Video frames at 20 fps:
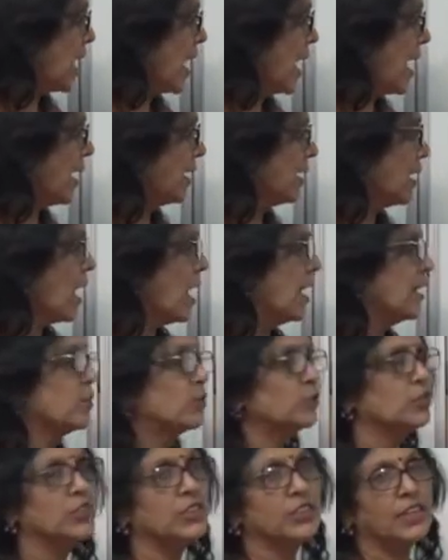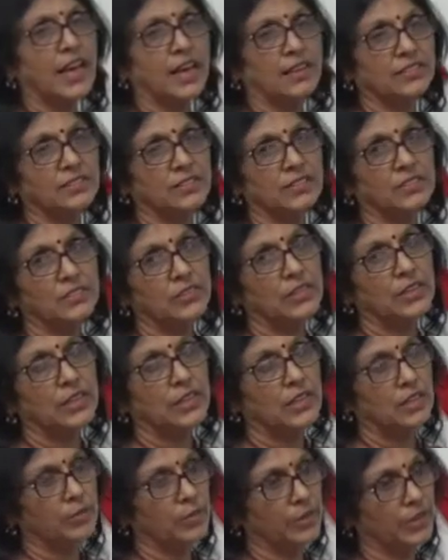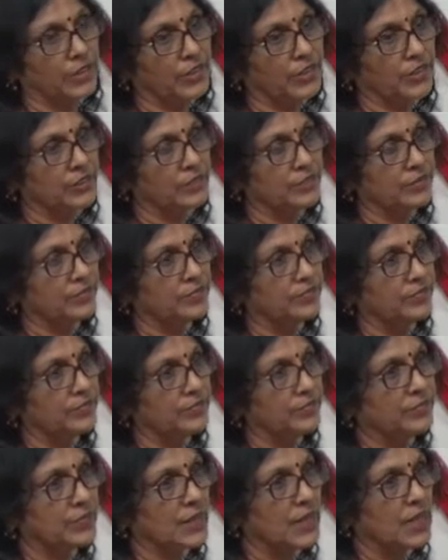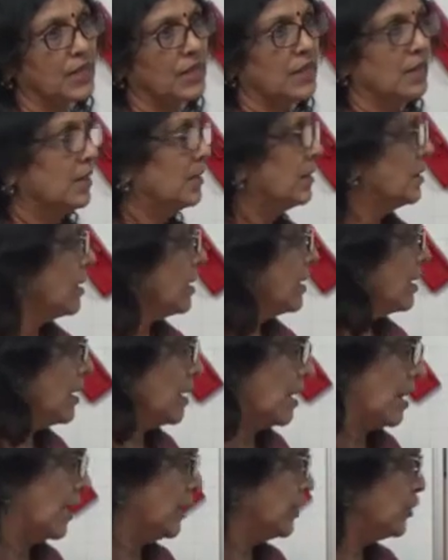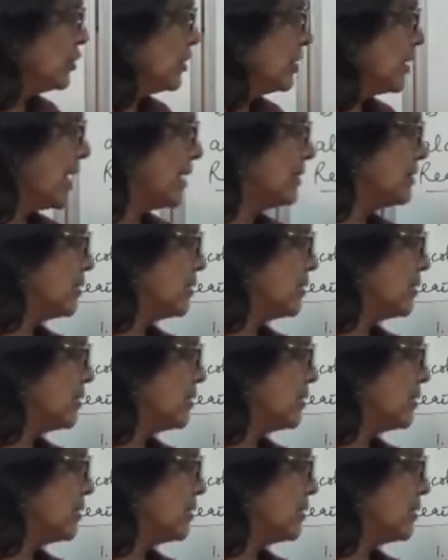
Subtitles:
and hydrogen gas is liberated. Hydrogen gas